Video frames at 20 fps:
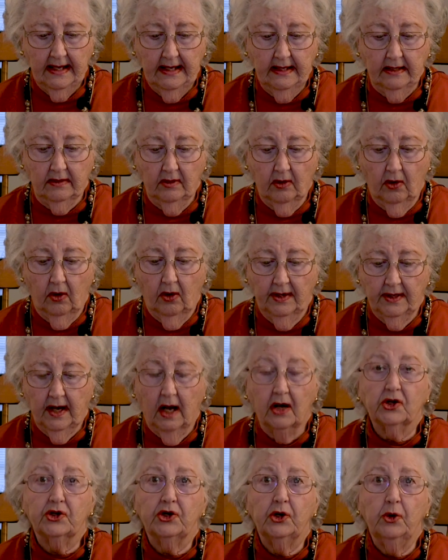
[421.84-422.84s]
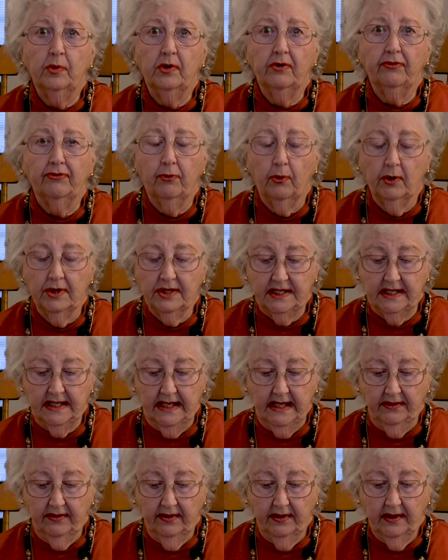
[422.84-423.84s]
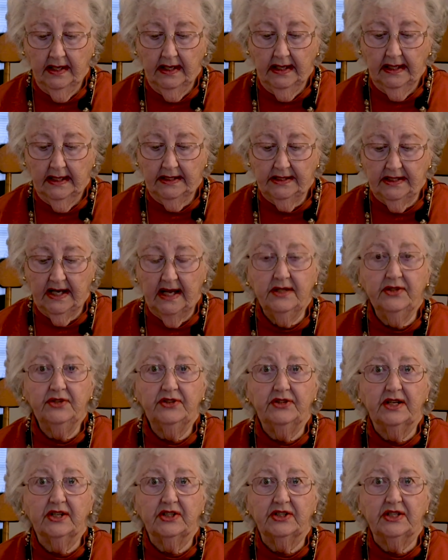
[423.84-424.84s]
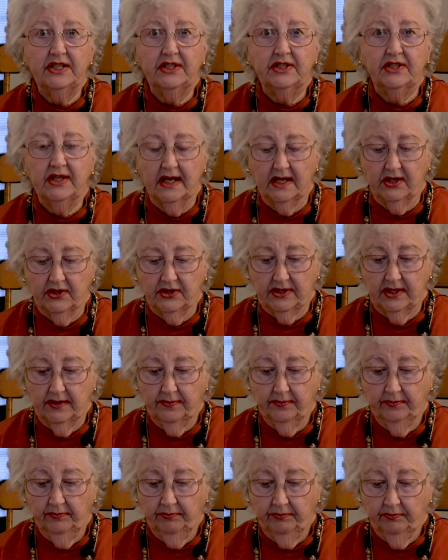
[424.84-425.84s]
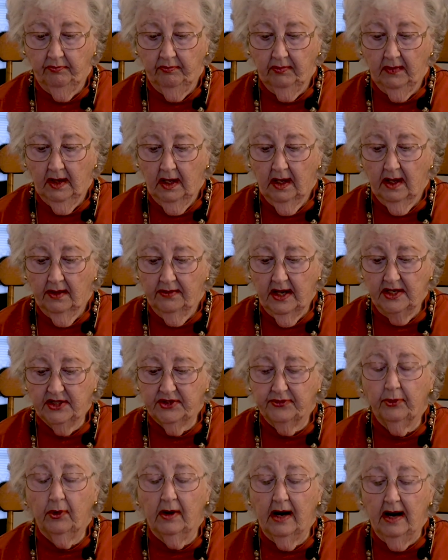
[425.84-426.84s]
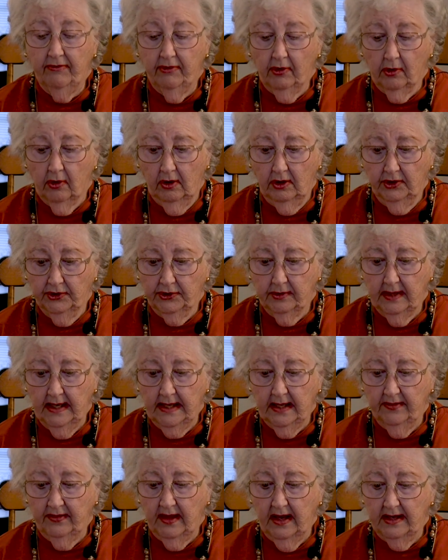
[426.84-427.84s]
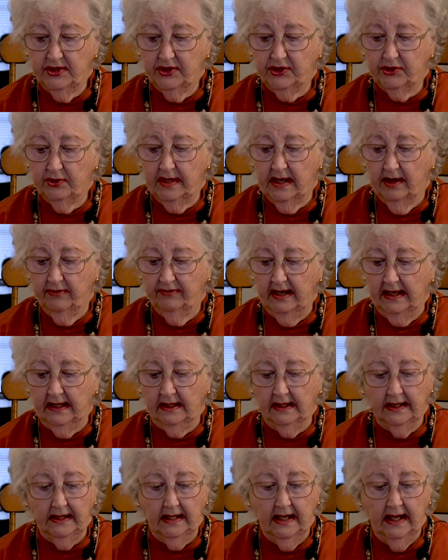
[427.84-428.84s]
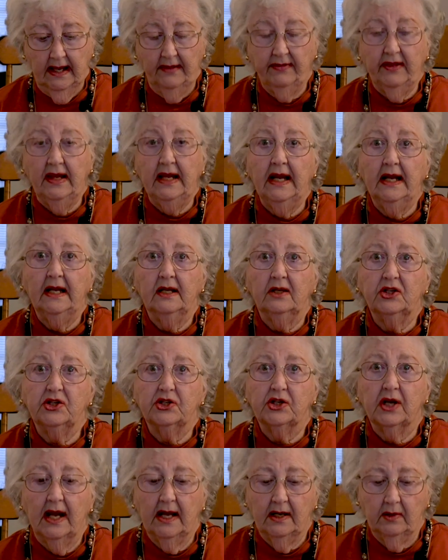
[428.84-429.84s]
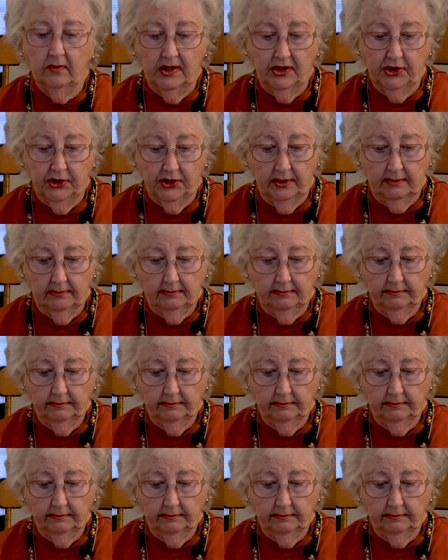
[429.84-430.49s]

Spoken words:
Hill on October 14th, 1066, thus forever altering the history of England and the English language.